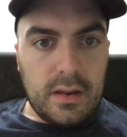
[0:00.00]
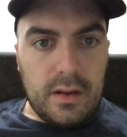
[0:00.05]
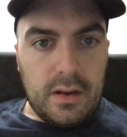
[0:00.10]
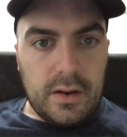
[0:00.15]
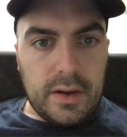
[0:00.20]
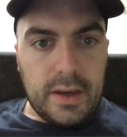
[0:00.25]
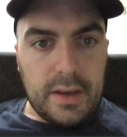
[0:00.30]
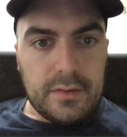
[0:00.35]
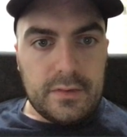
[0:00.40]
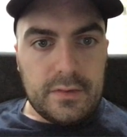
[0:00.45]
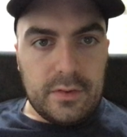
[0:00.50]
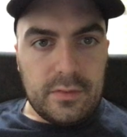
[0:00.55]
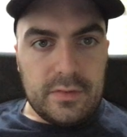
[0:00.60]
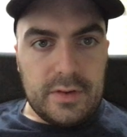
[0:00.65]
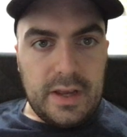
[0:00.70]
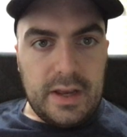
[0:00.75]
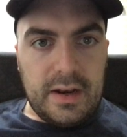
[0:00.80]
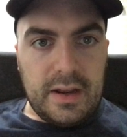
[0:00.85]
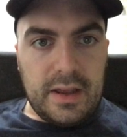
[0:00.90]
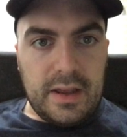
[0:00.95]
Okay, so
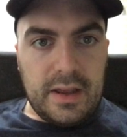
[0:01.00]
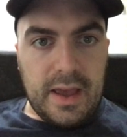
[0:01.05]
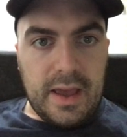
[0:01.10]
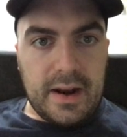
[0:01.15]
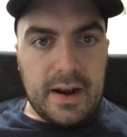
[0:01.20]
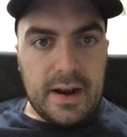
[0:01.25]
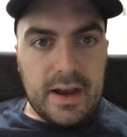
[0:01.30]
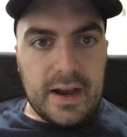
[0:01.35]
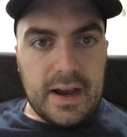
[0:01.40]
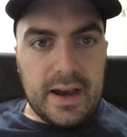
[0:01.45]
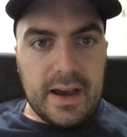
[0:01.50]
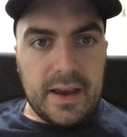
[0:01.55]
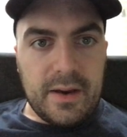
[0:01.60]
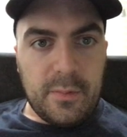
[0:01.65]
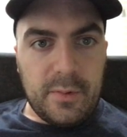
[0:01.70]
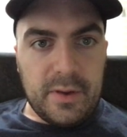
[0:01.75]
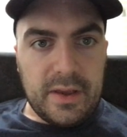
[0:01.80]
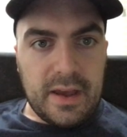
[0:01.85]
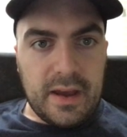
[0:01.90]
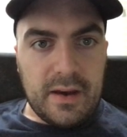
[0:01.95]
data at I,
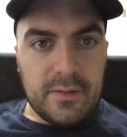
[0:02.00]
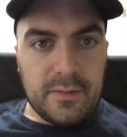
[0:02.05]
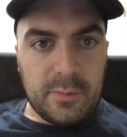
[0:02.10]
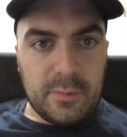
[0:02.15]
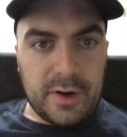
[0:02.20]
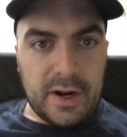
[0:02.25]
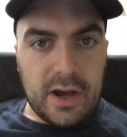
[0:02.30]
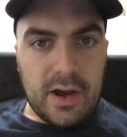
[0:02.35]
we're now